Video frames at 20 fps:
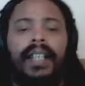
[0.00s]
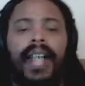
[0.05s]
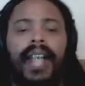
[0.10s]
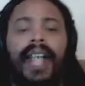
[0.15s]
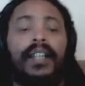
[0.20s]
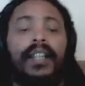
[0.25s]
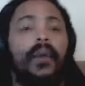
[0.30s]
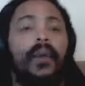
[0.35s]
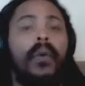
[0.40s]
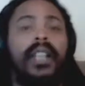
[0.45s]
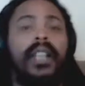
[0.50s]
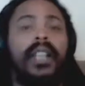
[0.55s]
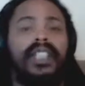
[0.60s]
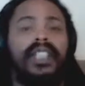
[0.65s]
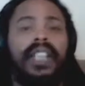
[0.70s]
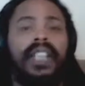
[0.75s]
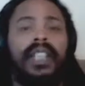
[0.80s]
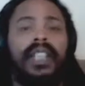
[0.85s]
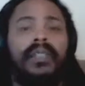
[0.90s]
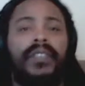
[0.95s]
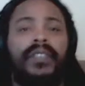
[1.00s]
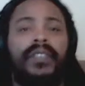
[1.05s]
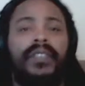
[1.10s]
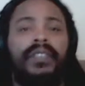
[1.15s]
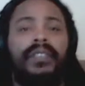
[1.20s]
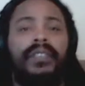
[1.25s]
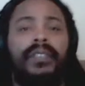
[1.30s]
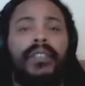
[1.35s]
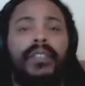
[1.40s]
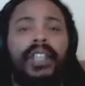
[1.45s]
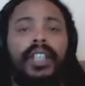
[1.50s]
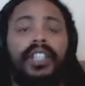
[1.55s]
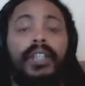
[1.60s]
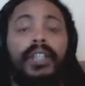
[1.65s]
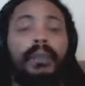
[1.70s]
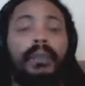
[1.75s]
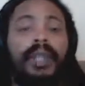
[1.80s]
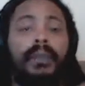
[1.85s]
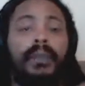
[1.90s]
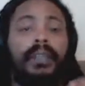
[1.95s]
I don't watch television some
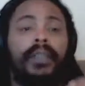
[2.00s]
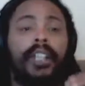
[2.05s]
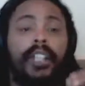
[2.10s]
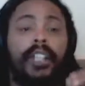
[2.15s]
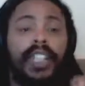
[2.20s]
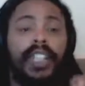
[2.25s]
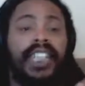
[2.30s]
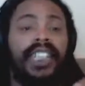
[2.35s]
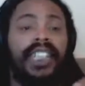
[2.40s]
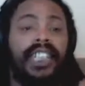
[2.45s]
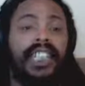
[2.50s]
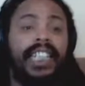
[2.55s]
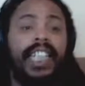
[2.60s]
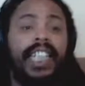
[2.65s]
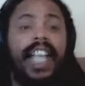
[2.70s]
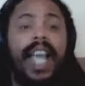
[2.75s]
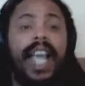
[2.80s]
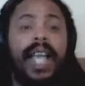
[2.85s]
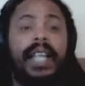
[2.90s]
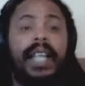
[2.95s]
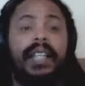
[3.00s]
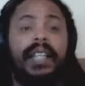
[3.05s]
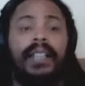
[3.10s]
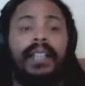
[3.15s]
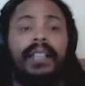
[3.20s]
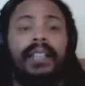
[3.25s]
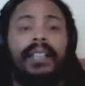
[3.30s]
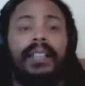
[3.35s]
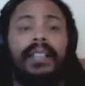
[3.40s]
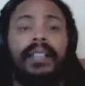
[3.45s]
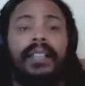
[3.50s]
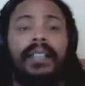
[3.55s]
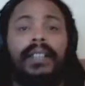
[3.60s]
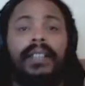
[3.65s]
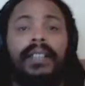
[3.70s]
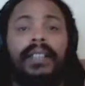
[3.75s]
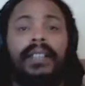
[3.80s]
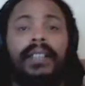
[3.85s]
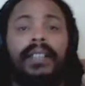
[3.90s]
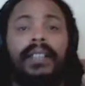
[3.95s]
people are addicted to that
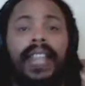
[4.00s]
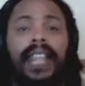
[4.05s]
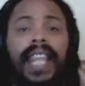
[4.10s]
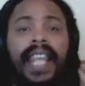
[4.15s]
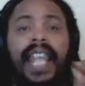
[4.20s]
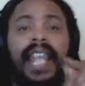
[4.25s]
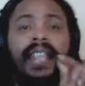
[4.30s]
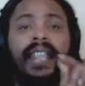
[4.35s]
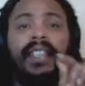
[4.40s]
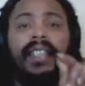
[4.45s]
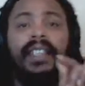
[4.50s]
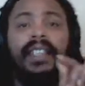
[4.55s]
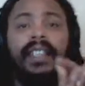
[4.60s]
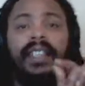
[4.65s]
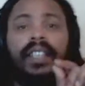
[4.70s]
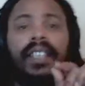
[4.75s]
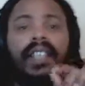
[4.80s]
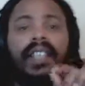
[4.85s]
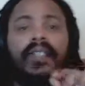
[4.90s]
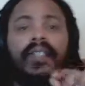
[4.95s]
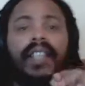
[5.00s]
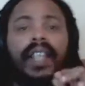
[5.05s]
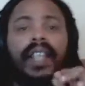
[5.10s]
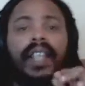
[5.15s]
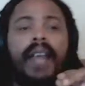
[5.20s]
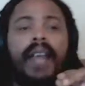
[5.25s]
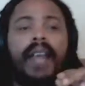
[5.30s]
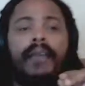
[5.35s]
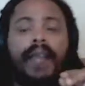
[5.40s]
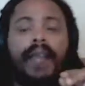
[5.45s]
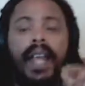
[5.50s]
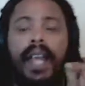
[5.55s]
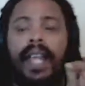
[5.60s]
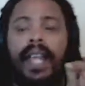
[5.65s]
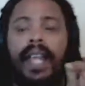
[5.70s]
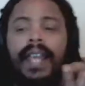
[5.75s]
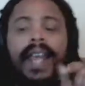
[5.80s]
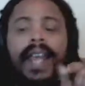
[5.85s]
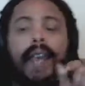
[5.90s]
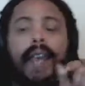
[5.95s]
they can't live they I, I,
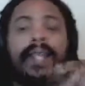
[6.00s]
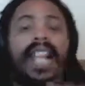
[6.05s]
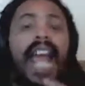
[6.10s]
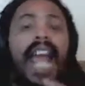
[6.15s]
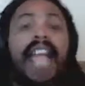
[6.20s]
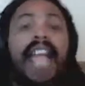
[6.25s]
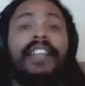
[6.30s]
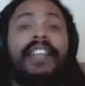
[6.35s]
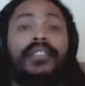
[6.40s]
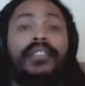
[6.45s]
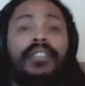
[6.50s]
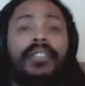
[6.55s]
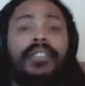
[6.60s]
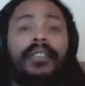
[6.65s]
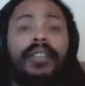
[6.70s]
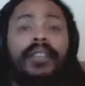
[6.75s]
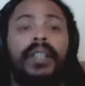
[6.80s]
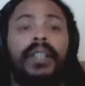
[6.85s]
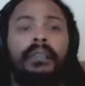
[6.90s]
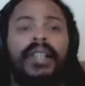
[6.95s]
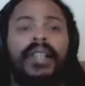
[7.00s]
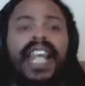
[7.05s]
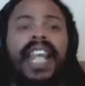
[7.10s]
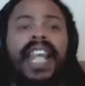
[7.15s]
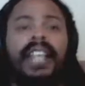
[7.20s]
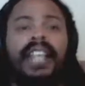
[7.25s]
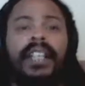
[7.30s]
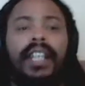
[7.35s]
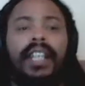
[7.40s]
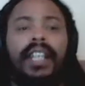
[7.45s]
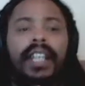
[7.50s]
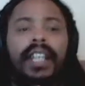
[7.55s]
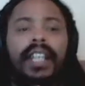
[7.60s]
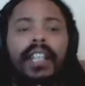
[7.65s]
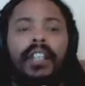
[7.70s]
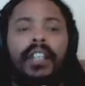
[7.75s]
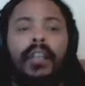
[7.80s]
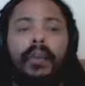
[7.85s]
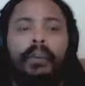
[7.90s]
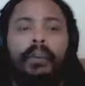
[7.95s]
I mean i used to do it plan you
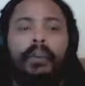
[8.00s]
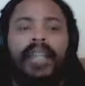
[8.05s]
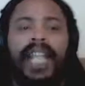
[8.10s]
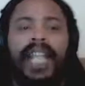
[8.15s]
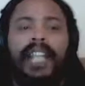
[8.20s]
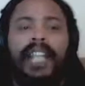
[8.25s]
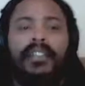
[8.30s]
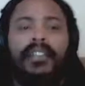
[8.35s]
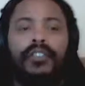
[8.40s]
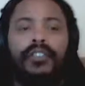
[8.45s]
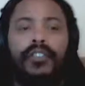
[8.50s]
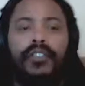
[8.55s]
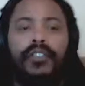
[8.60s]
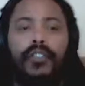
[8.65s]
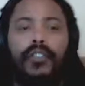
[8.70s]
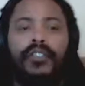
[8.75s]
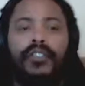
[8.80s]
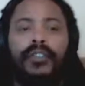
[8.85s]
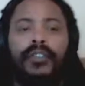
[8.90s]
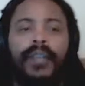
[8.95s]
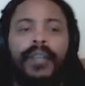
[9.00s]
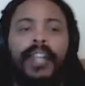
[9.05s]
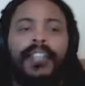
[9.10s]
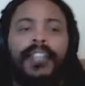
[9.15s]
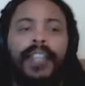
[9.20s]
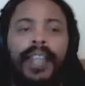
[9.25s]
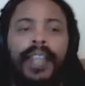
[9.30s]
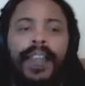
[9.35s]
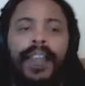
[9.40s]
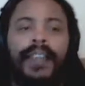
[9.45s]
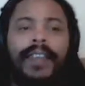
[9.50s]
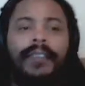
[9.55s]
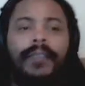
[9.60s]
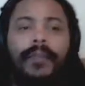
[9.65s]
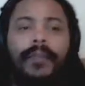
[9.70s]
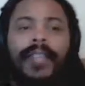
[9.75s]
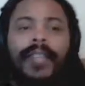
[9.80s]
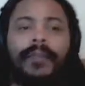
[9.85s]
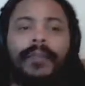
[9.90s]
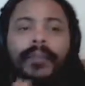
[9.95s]
don't plan your shows around your life
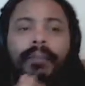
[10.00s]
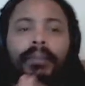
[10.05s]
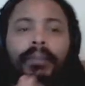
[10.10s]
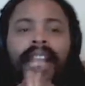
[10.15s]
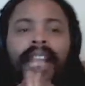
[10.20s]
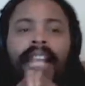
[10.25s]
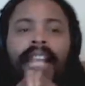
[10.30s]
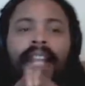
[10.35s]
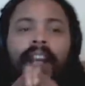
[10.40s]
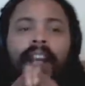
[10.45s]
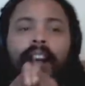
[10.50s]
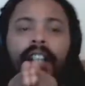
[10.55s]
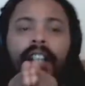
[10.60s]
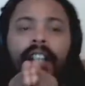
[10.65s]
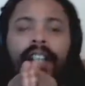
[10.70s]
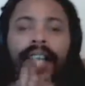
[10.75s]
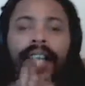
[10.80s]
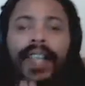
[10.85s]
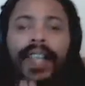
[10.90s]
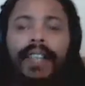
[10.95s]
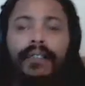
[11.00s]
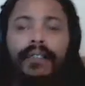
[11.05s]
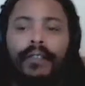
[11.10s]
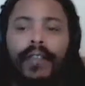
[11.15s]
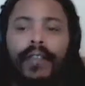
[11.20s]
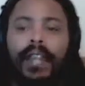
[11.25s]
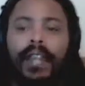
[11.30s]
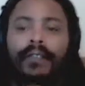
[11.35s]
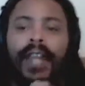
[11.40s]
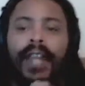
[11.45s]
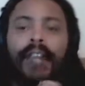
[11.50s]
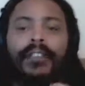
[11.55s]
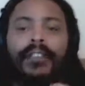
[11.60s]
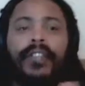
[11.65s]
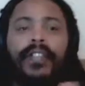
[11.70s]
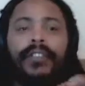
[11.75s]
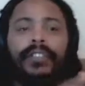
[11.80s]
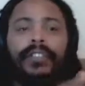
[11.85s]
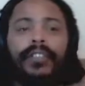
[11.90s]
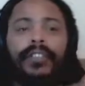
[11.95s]
we would plan our life around our
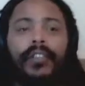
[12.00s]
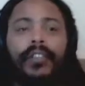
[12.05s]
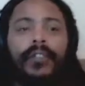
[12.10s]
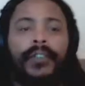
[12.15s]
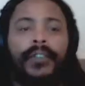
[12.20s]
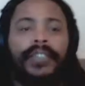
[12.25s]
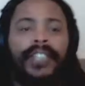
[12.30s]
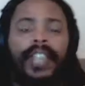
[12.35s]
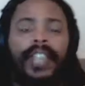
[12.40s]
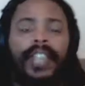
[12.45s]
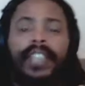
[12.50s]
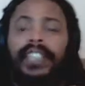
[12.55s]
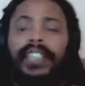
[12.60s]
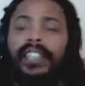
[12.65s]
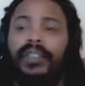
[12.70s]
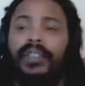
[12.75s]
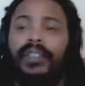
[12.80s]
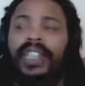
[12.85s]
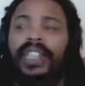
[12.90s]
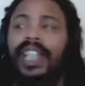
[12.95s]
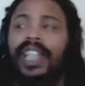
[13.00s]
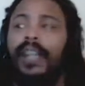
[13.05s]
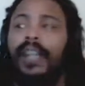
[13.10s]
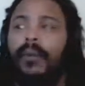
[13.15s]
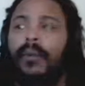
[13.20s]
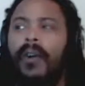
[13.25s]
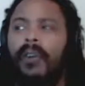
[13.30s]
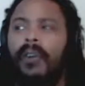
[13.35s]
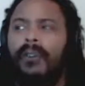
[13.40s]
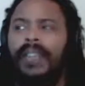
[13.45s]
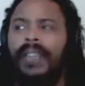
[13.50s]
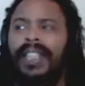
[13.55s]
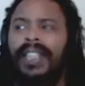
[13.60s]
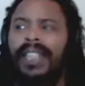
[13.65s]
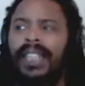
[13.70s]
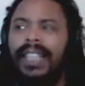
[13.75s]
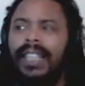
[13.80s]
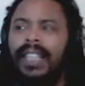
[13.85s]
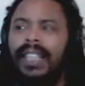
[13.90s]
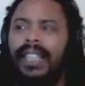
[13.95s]
shows and it just was like whoa
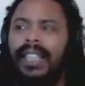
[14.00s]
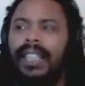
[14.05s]
really